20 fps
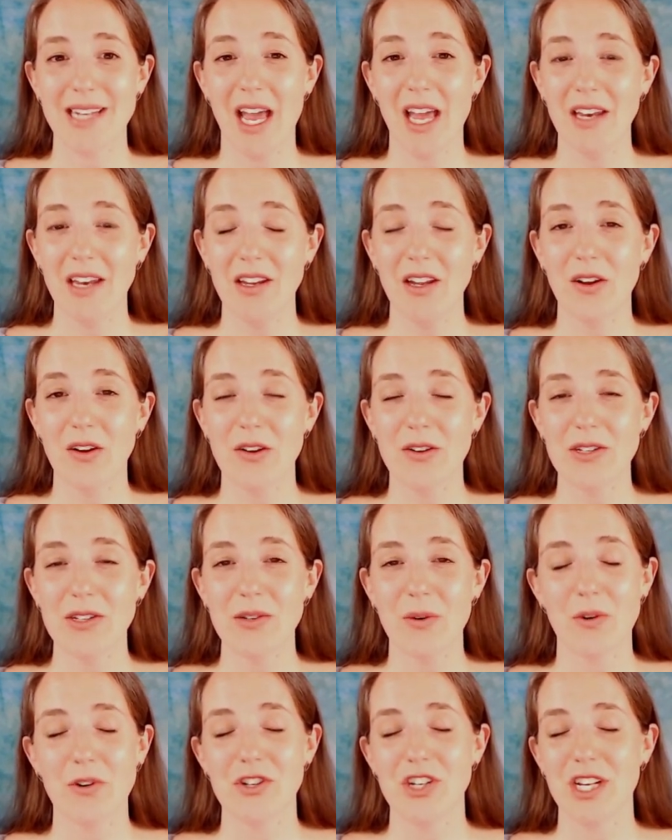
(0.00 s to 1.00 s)
10 years
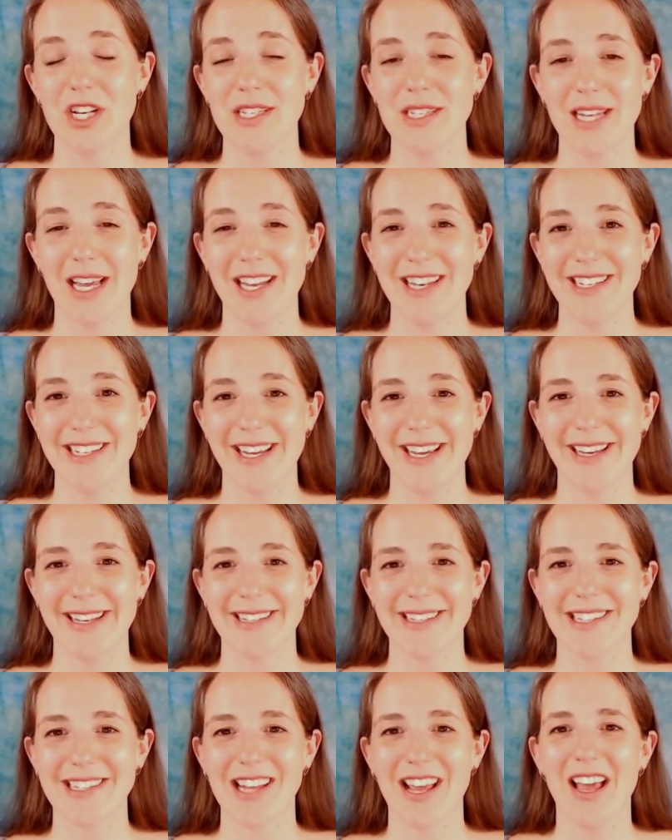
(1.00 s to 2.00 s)
or just 10
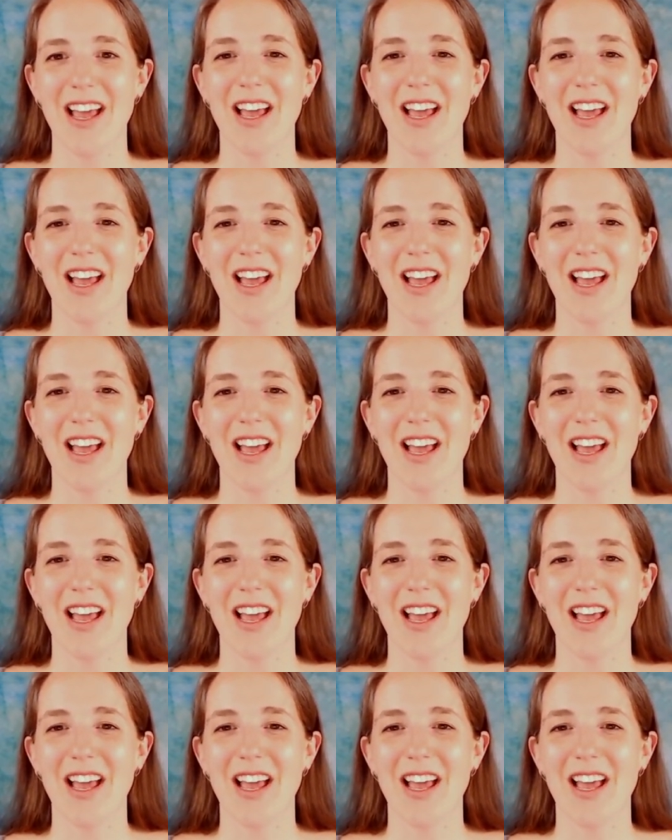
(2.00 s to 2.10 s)
days,